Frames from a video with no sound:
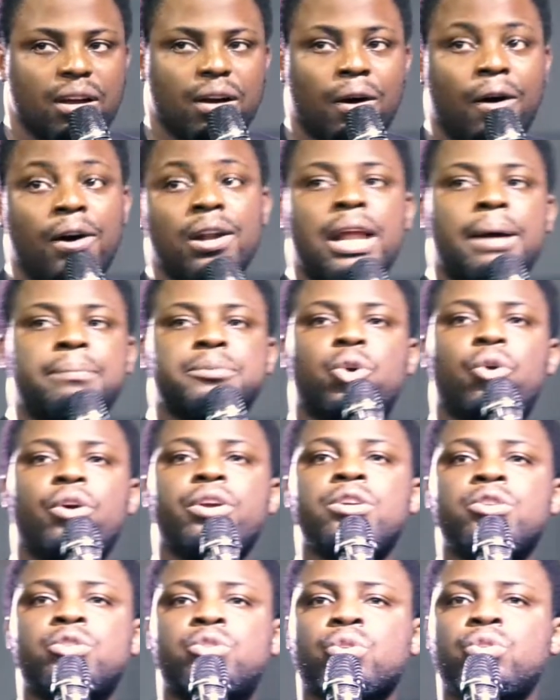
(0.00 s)
All I'm
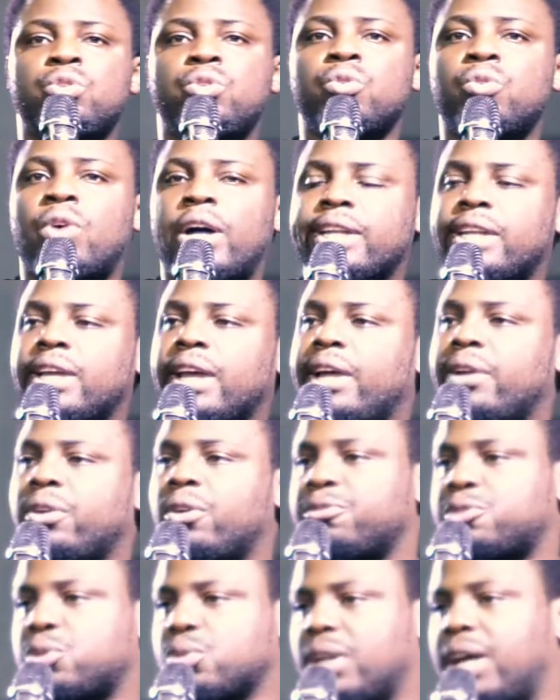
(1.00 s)
going to do at the
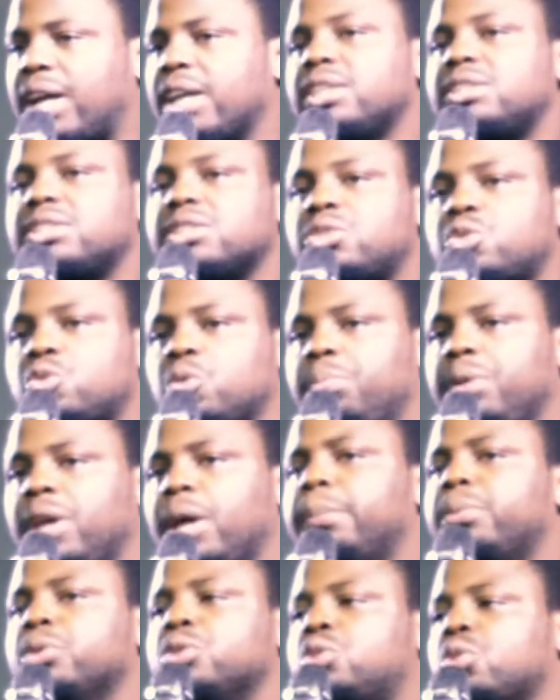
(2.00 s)
end of tonight is to be
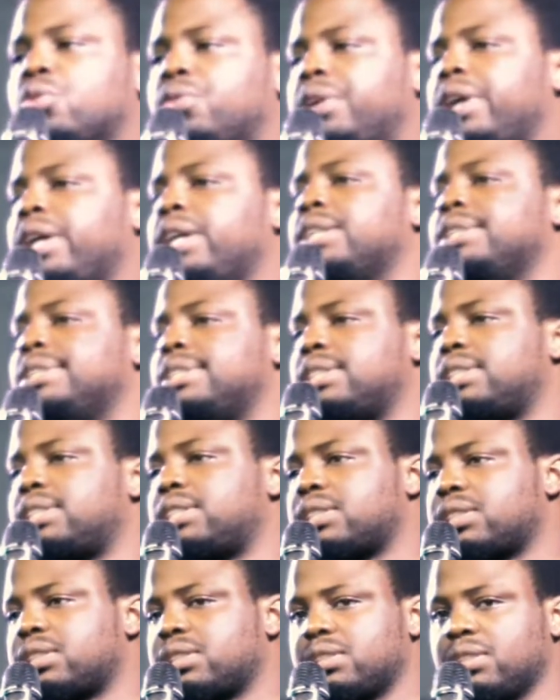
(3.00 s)
able to
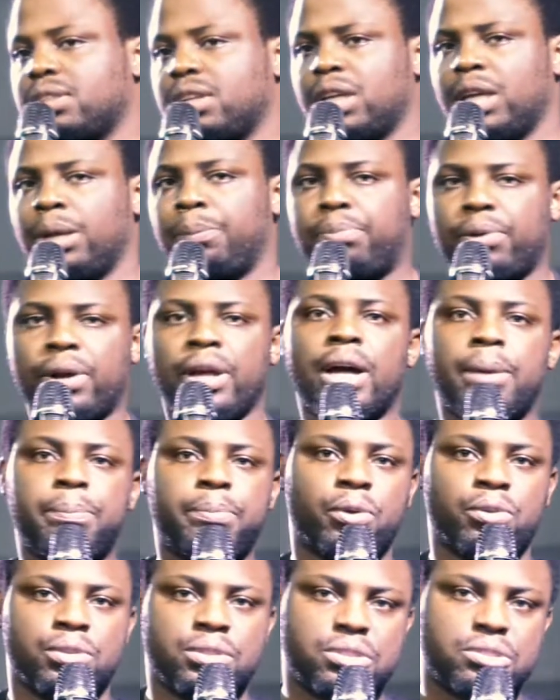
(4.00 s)
raise a prayer
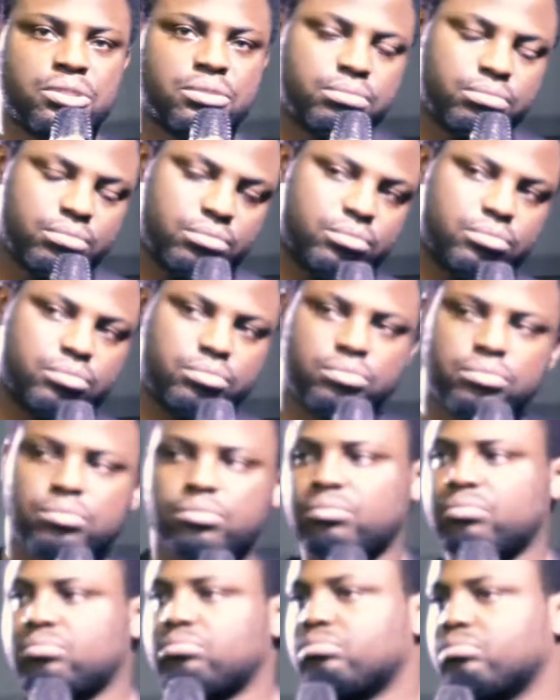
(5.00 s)
point.
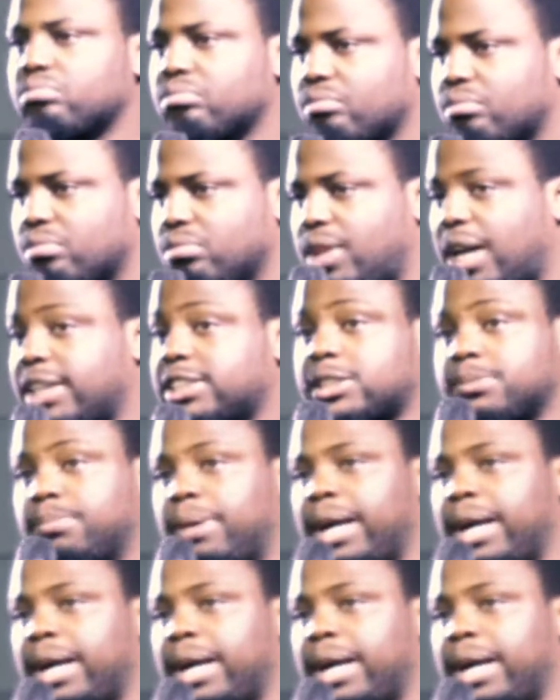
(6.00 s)
That's